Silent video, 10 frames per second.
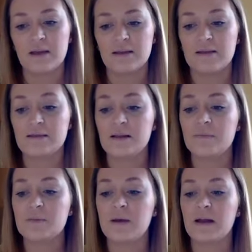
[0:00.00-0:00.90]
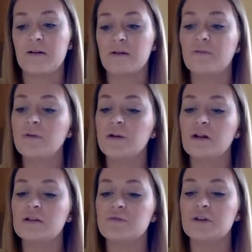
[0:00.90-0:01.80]
These clubs paid Eirik a few
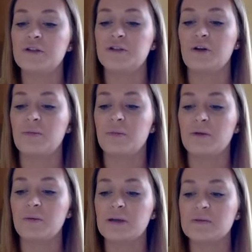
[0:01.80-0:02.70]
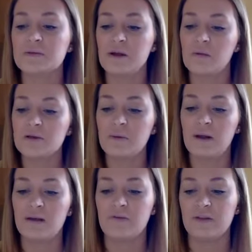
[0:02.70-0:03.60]
dollars for each show. Mother Weiss was always
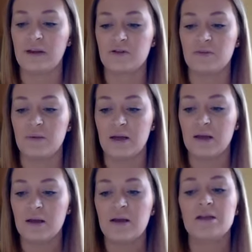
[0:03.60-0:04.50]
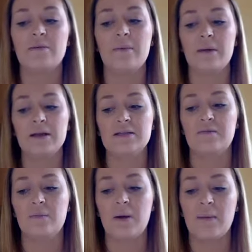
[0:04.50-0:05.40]
waiting for the extra money to buy medicine
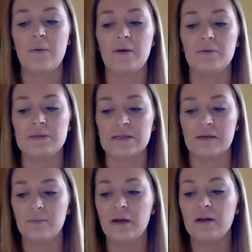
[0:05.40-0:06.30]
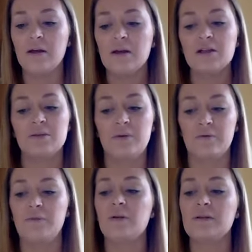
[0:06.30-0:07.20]
for Papa, who was sick in bed, to put
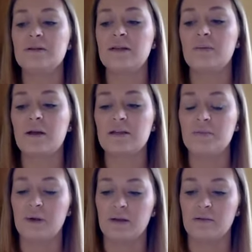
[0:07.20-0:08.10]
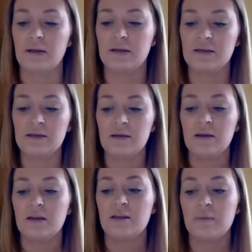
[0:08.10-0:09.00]
food on the table, and to pay the rent.
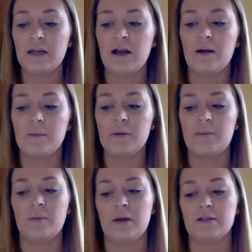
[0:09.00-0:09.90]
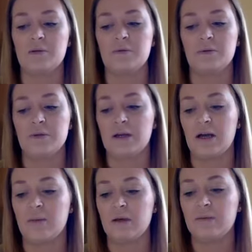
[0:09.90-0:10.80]
The money helped, but magic was only a
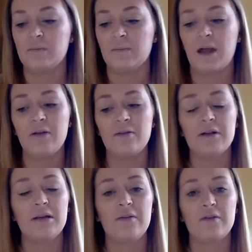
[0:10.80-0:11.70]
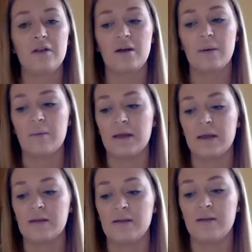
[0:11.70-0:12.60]
hobby. Eirik never thought about
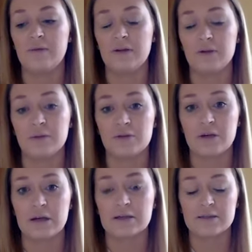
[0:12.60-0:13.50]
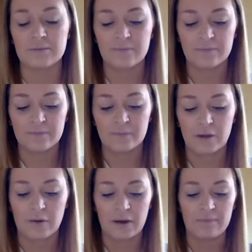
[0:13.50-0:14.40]
making a living doing tricks.
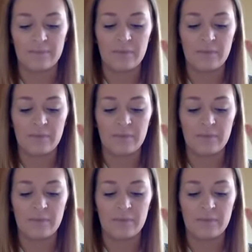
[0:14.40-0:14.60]
Okay.